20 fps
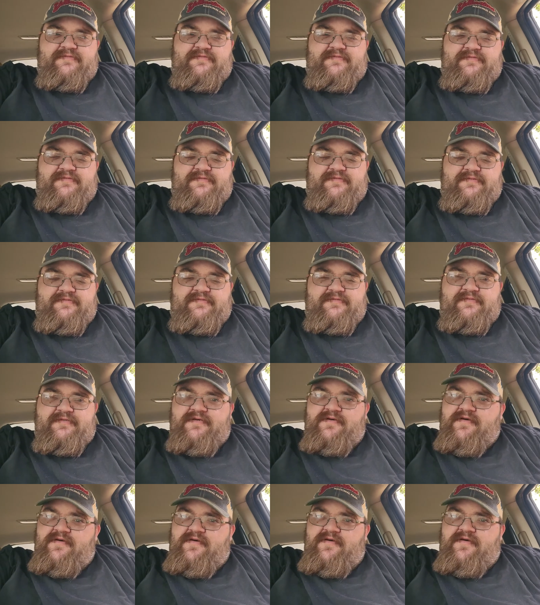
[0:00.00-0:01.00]

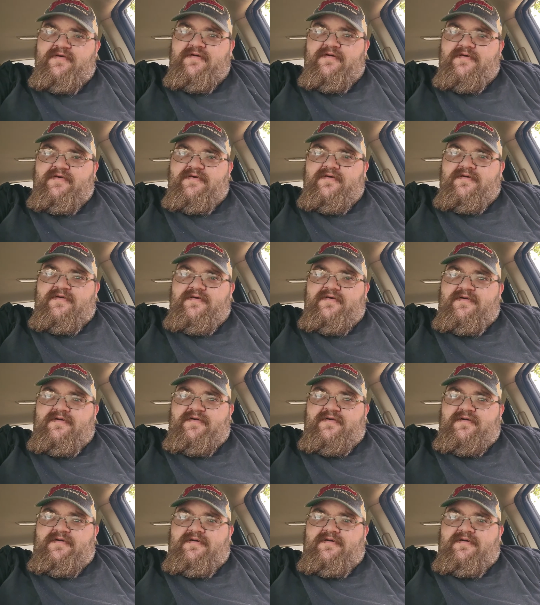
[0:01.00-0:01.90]
Nothing is said.